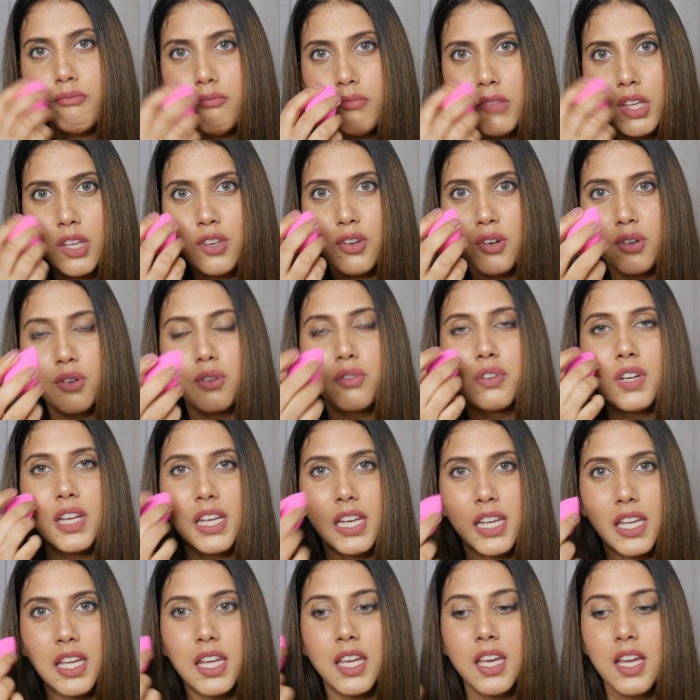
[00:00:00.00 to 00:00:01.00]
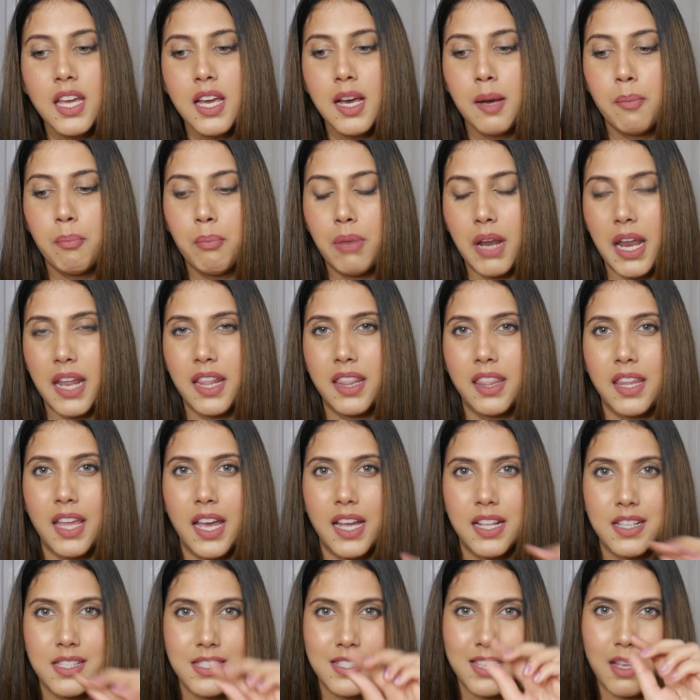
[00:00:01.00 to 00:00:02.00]
you know, really blend
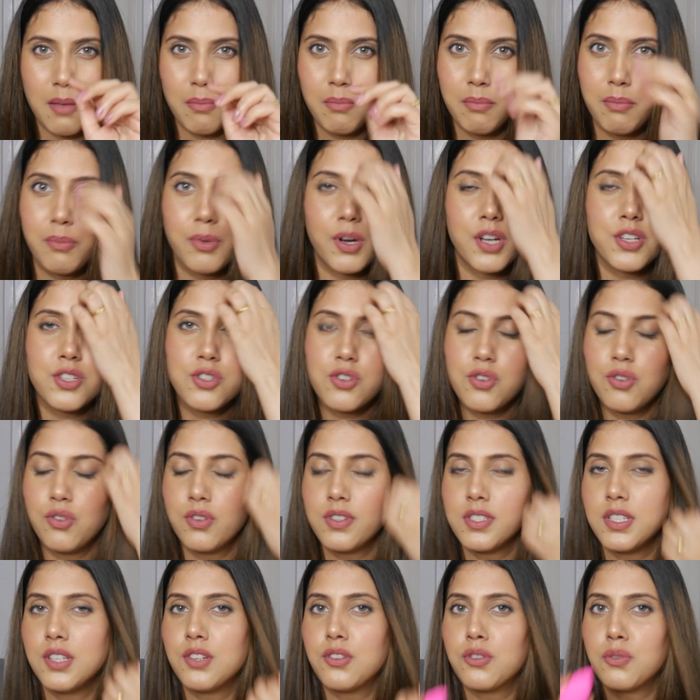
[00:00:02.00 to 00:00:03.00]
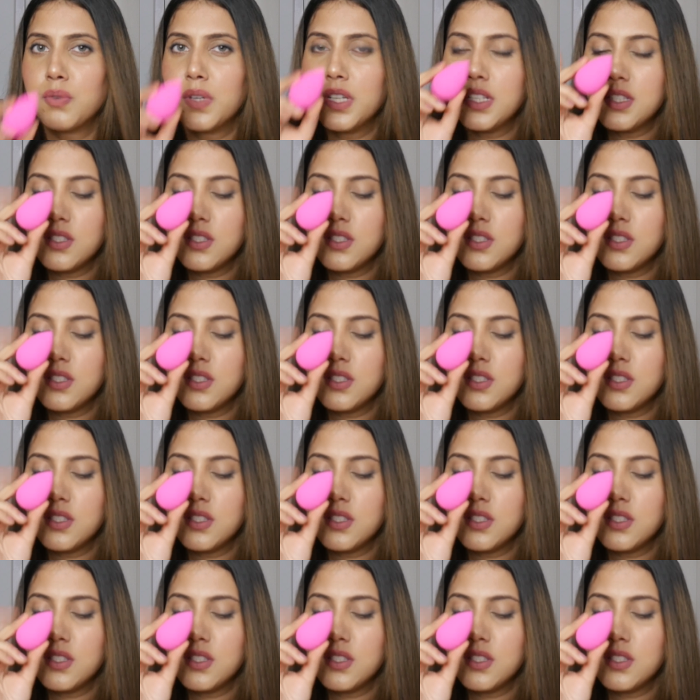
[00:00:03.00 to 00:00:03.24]
that some brush strokes into it.